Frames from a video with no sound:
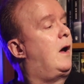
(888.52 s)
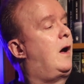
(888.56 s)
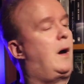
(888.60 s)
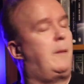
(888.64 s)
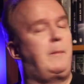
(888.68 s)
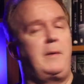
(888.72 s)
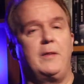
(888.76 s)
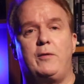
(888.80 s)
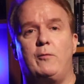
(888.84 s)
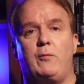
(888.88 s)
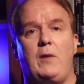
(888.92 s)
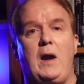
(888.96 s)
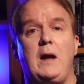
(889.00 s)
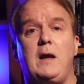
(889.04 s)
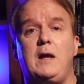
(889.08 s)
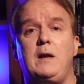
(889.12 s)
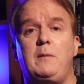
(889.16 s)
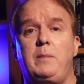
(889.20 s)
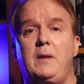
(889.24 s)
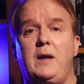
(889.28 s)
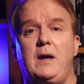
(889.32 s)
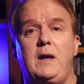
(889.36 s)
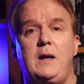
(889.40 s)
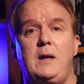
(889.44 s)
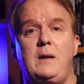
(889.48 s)
Uh, but The
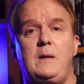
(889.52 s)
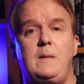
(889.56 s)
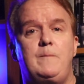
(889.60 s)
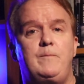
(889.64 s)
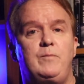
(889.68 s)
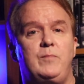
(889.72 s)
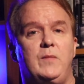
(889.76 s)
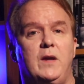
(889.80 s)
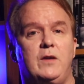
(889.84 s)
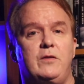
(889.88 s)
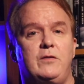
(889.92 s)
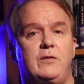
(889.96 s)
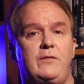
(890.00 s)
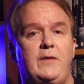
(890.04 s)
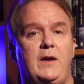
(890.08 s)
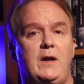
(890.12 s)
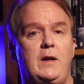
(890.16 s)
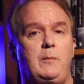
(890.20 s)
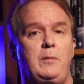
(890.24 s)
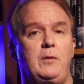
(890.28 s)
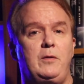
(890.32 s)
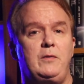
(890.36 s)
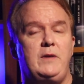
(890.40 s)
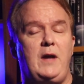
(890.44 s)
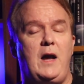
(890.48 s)
Ragged Blade is
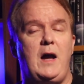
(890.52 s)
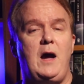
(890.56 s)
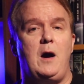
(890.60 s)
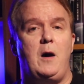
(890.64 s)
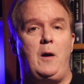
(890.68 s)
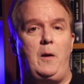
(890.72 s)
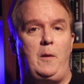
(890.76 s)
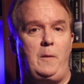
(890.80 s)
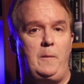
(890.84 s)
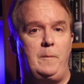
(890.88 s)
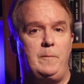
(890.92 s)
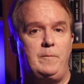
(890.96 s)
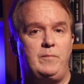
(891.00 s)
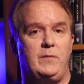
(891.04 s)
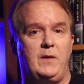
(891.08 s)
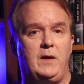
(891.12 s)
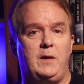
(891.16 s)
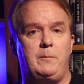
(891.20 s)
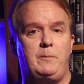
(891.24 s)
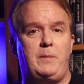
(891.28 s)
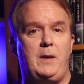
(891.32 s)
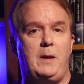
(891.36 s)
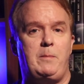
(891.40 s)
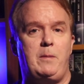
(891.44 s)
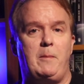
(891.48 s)
available now
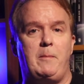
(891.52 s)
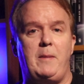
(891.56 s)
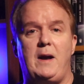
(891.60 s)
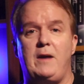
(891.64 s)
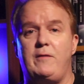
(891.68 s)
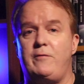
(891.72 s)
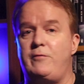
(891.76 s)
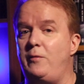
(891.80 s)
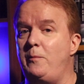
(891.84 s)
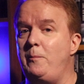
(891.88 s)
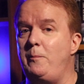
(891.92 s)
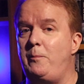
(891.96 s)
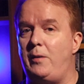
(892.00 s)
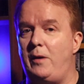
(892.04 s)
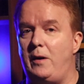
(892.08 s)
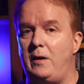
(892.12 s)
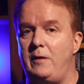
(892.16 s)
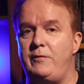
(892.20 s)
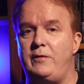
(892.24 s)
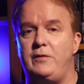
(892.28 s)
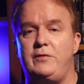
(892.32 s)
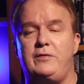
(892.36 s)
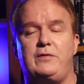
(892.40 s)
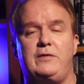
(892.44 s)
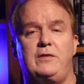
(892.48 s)
in paperback from
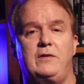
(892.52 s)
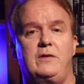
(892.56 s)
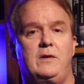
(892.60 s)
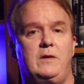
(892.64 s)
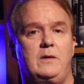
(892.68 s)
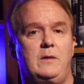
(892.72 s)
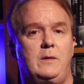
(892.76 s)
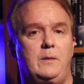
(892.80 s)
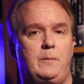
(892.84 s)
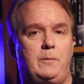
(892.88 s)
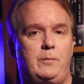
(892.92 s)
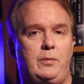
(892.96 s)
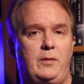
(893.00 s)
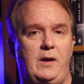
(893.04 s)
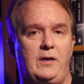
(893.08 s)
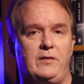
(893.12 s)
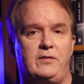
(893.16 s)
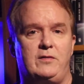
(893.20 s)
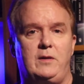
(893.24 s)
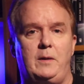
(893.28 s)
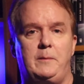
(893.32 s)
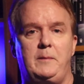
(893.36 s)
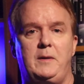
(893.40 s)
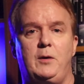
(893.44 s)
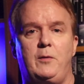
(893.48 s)
Parvus
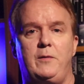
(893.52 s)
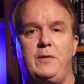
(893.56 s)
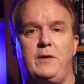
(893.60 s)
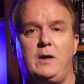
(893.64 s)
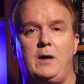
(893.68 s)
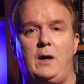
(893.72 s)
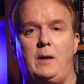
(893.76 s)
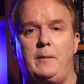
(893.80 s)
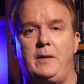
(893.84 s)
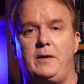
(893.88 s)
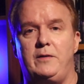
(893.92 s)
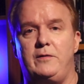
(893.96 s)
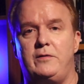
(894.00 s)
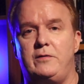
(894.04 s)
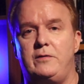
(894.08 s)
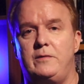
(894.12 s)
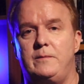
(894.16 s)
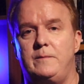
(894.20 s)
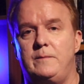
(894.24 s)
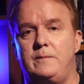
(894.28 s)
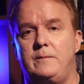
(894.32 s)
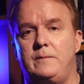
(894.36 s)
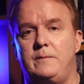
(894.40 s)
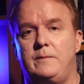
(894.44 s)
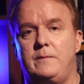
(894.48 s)
Press. Let me know in the comments.
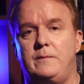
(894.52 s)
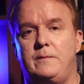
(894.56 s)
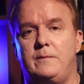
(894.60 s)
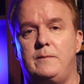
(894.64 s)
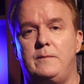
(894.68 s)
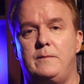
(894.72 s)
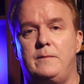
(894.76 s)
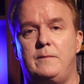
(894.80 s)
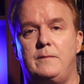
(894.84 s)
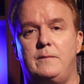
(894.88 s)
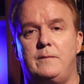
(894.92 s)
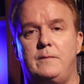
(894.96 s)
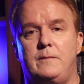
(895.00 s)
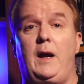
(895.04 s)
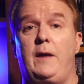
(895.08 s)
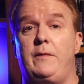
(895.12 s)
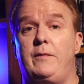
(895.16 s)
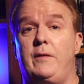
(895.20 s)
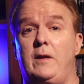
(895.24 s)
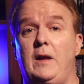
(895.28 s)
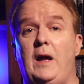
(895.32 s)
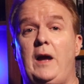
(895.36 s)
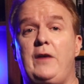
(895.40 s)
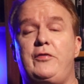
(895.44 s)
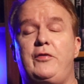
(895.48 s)

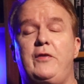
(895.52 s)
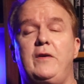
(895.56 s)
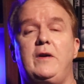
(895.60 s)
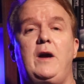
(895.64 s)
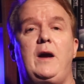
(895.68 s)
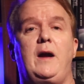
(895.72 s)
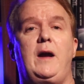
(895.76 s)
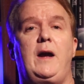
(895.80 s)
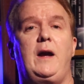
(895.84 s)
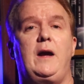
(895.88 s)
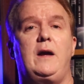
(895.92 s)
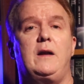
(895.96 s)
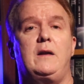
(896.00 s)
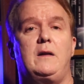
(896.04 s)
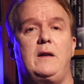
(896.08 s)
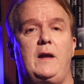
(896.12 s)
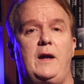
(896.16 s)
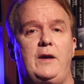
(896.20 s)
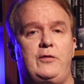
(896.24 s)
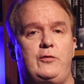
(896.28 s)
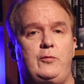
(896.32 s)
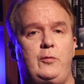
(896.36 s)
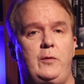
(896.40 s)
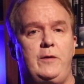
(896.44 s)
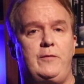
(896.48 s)
And the last thing I had
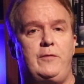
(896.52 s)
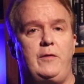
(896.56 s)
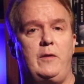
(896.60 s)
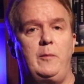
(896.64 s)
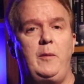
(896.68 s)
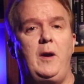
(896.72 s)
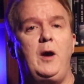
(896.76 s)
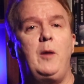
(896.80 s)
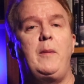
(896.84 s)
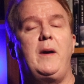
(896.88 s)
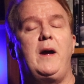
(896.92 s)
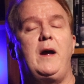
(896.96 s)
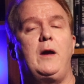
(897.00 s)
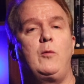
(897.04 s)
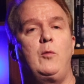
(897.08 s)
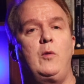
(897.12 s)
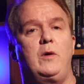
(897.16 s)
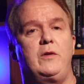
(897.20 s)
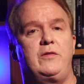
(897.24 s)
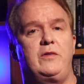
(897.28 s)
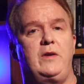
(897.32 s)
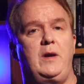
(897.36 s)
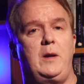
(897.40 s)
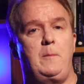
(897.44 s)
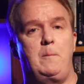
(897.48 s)
last week for the mailbag
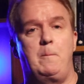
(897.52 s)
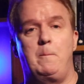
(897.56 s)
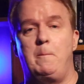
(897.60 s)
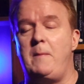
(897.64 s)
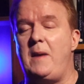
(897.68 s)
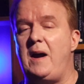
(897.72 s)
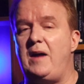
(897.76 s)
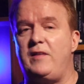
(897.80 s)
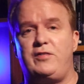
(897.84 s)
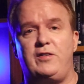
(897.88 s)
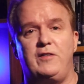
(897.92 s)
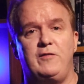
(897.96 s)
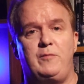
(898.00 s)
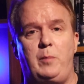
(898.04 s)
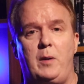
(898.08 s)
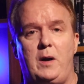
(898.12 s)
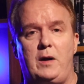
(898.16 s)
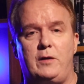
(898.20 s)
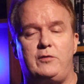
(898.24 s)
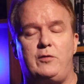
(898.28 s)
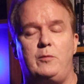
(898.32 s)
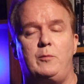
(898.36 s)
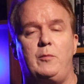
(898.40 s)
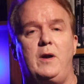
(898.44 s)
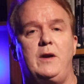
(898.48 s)
was a massive
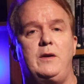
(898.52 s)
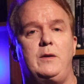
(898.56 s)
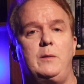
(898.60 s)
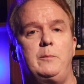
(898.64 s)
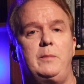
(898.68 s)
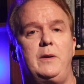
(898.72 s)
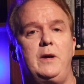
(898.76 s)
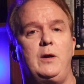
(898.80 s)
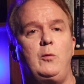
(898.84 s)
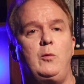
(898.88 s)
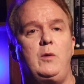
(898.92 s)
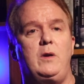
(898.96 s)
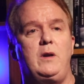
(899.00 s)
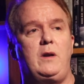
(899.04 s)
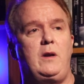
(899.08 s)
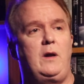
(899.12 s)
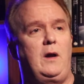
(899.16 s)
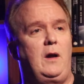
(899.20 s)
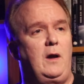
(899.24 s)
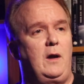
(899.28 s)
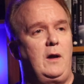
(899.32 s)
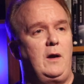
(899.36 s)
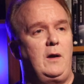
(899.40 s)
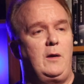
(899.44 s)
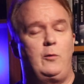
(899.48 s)
box from Random Penguin
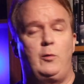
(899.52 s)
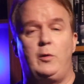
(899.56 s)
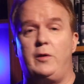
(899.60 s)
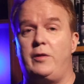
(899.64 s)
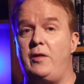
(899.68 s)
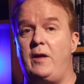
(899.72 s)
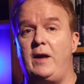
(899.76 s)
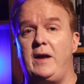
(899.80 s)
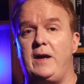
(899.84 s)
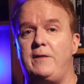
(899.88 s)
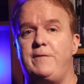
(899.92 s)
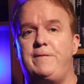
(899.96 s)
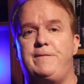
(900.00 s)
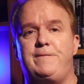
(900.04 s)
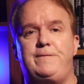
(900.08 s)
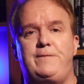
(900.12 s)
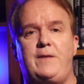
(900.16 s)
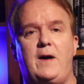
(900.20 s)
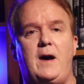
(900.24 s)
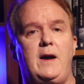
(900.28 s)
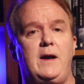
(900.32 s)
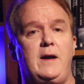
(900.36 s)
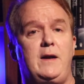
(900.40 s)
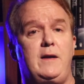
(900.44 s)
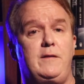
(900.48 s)
with like
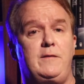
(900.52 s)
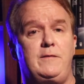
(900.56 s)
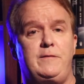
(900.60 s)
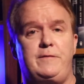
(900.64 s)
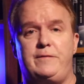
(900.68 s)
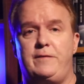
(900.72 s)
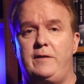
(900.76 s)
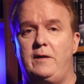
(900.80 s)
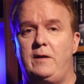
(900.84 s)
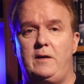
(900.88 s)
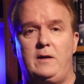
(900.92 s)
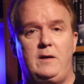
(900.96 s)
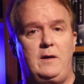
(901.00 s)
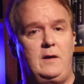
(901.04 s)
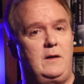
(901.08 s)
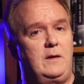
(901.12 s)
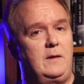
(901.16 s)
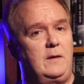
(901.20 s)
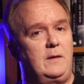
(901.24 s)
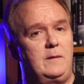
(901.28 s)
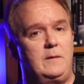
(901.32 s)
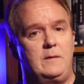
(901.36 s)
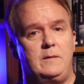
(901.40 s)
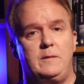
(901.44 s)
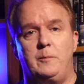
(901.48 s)
five
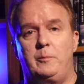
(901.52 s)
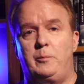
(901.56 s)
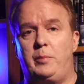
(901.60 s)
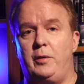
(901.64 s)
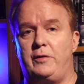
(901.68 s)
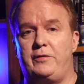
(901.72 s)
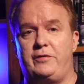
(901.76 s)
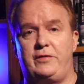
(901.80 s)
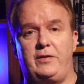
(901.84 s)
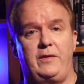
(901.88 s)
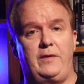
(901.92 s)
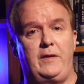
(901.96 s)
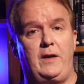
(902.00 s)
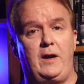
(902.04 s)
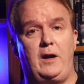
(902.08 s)
books in